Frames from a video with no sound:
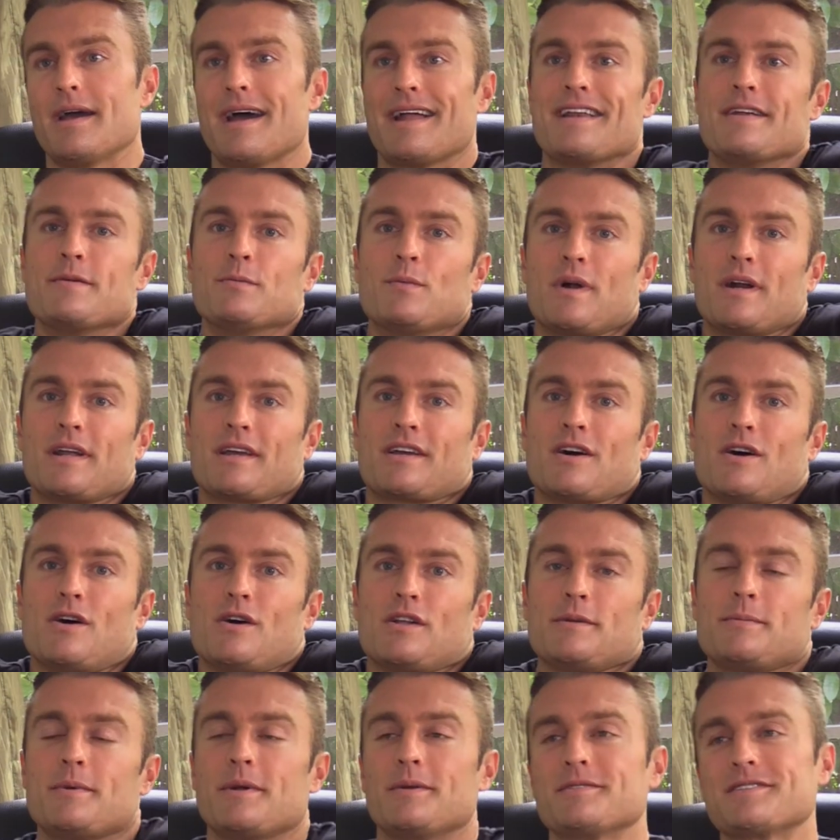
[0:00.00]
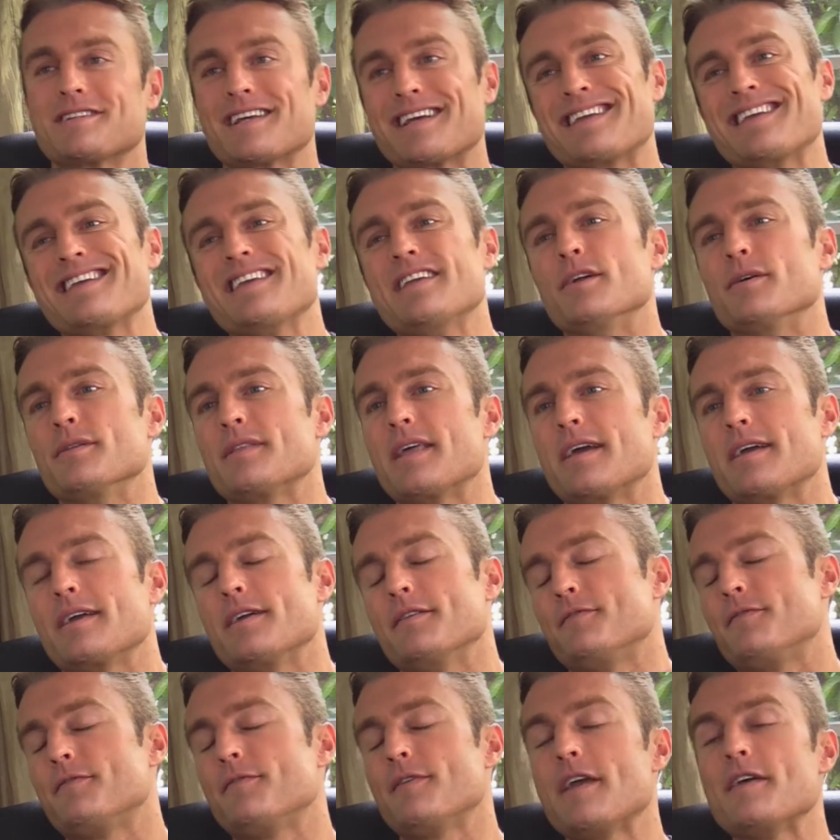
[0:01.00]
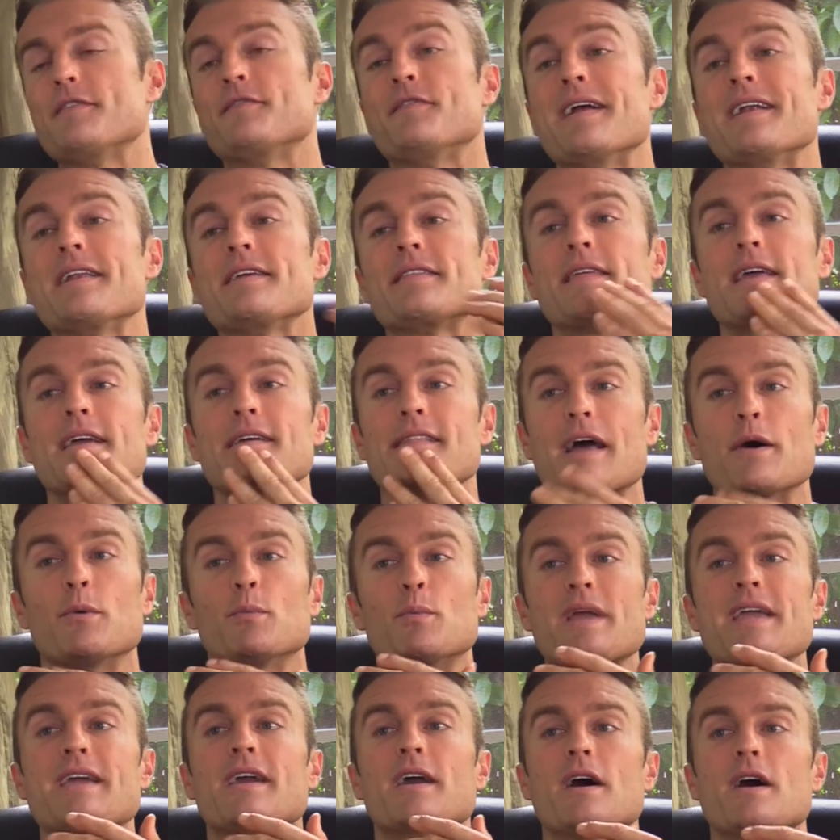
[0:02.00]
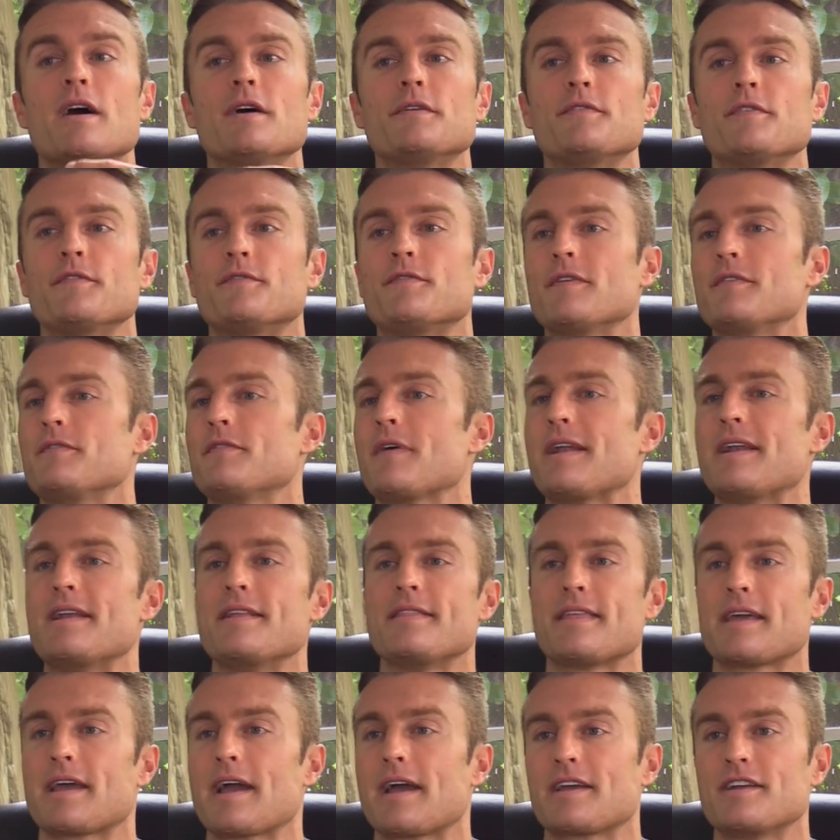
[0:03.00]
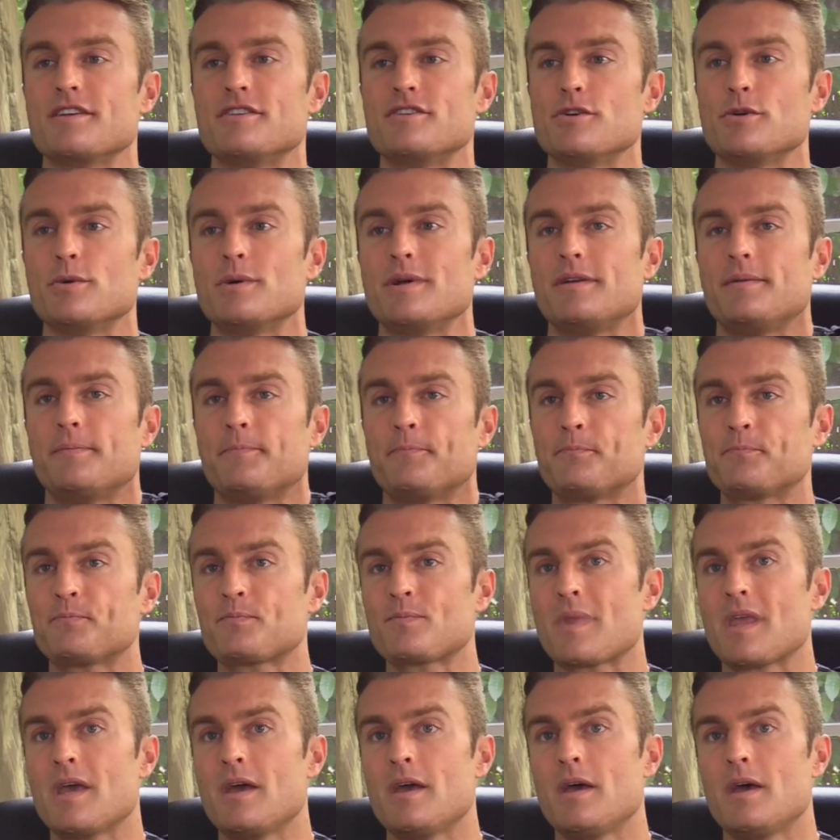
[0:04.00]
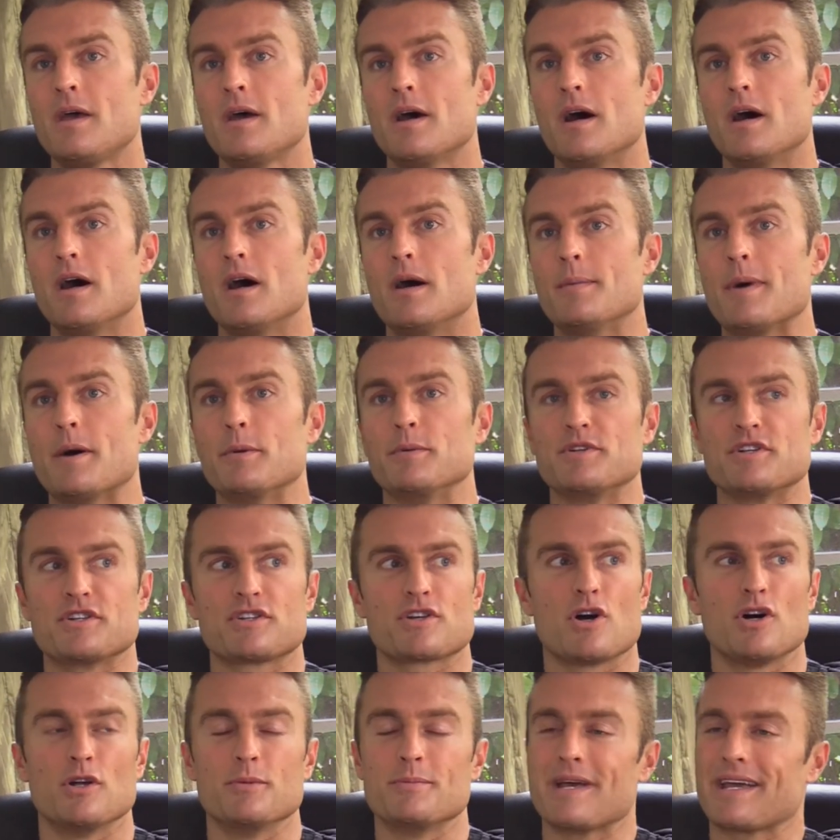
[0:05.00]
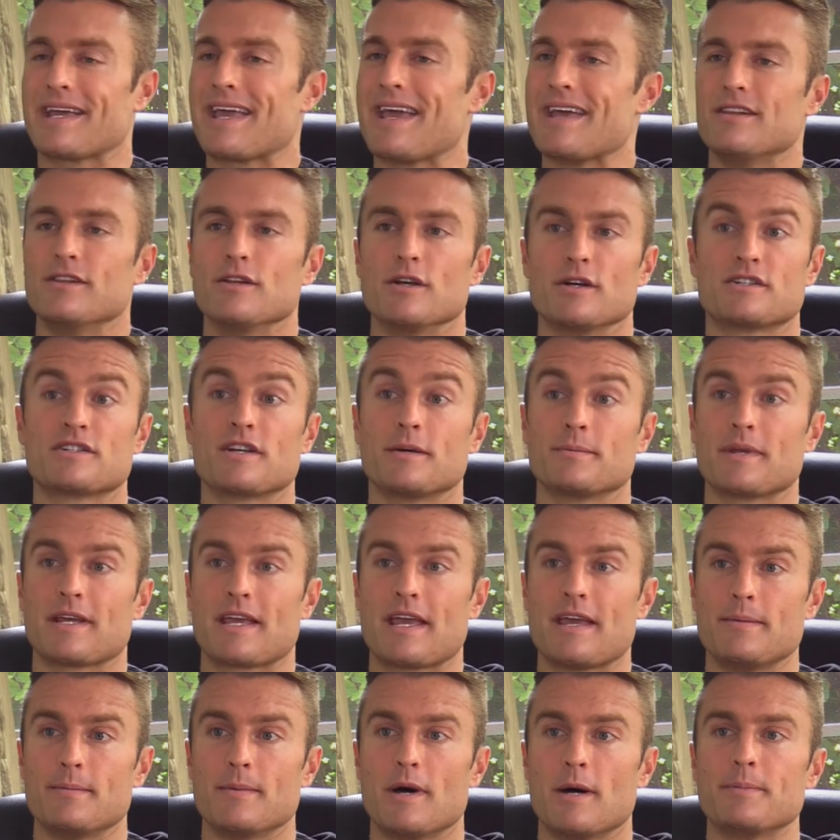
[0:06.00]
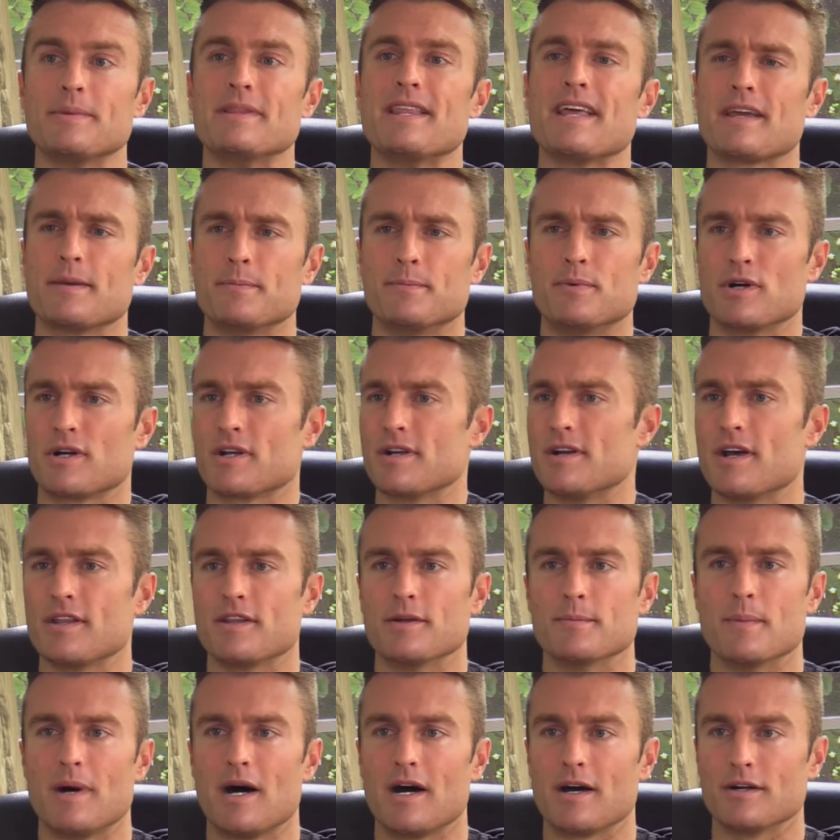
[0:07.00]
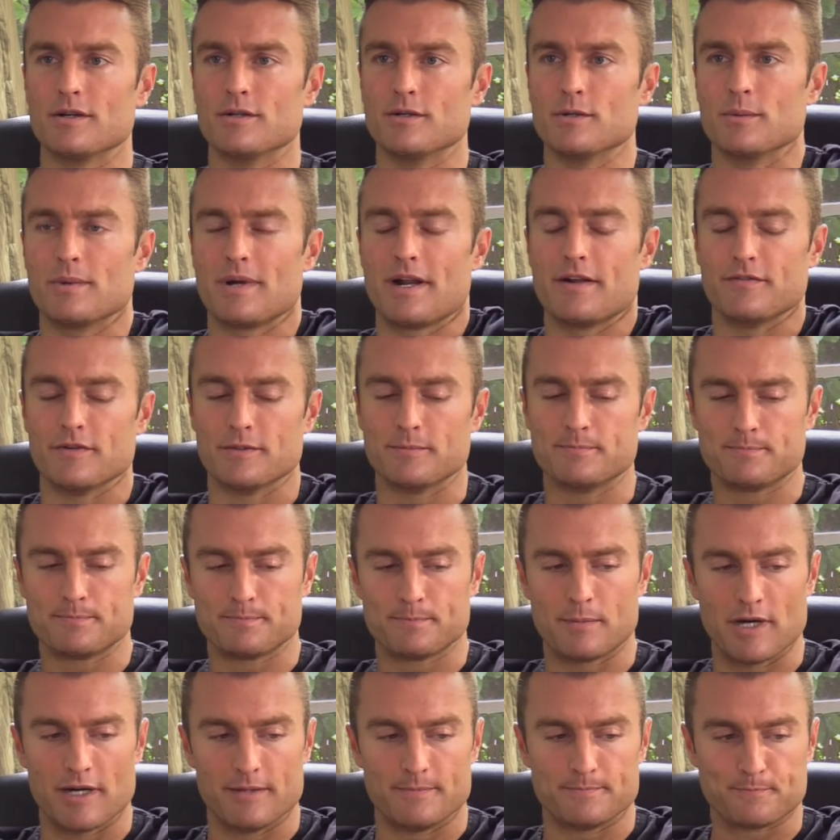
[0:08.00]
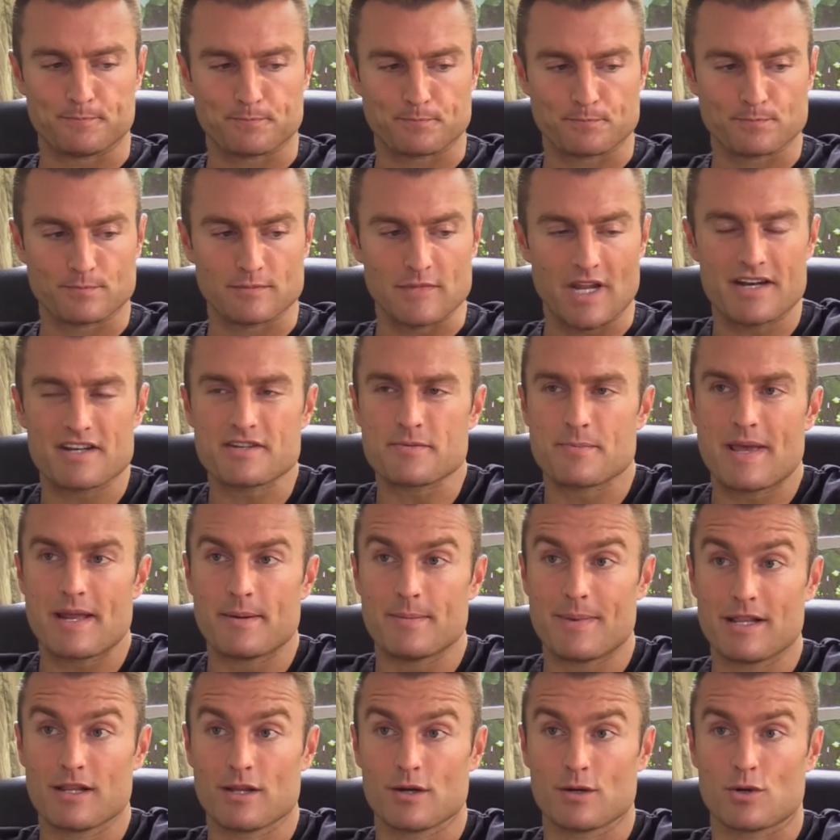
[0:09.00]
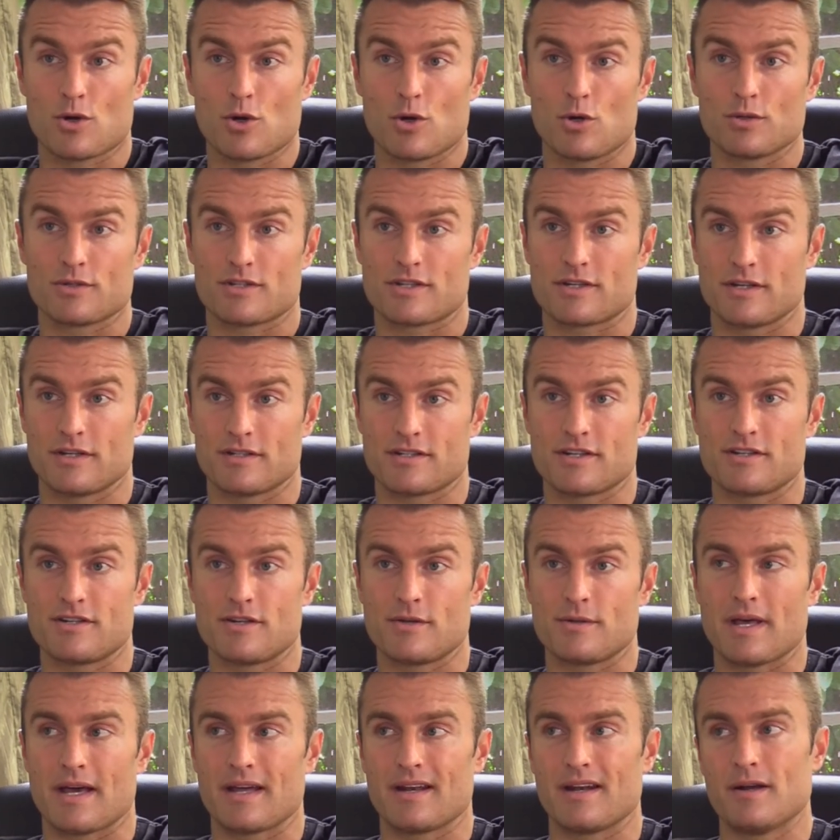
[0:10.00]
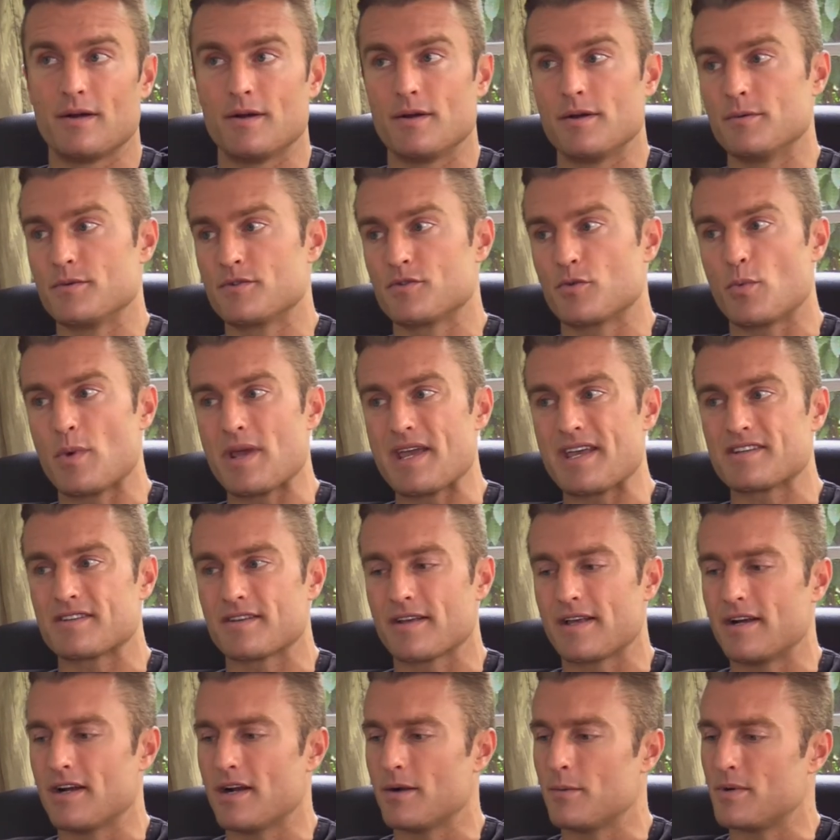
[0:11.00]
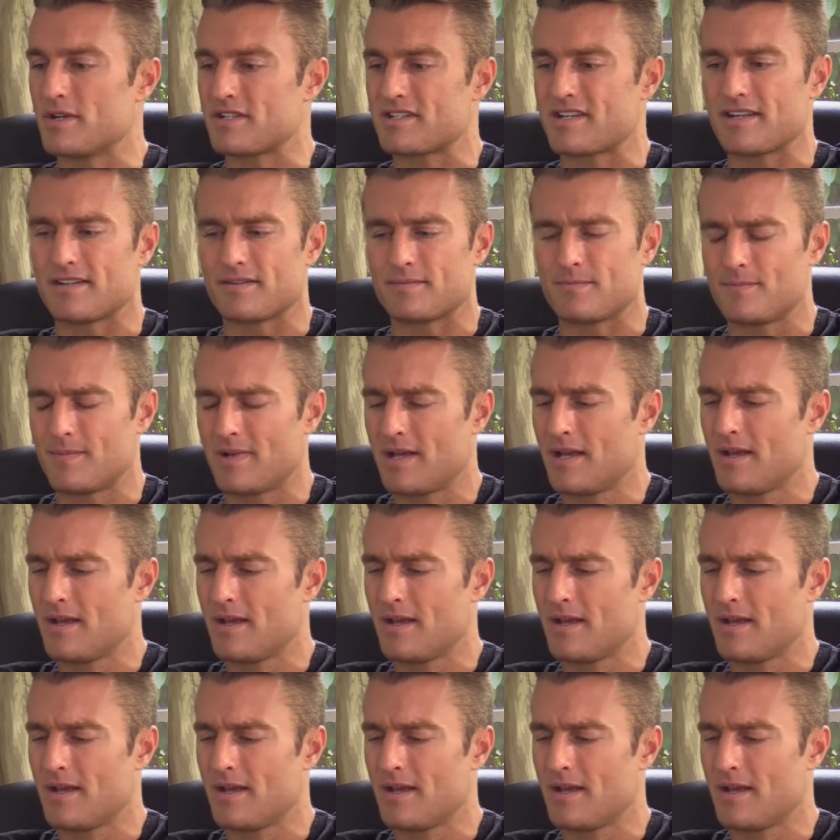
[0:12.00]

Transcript: yeah, I didn't want to call them, and I was like, you know, they, if if anything that week of, if, if I didn't think I could do it, um, I would just call back. hey, look, something came up, and they could book another model or whatever. But I just made my little goal to, to do that. Uh, it was weeks later. I want to say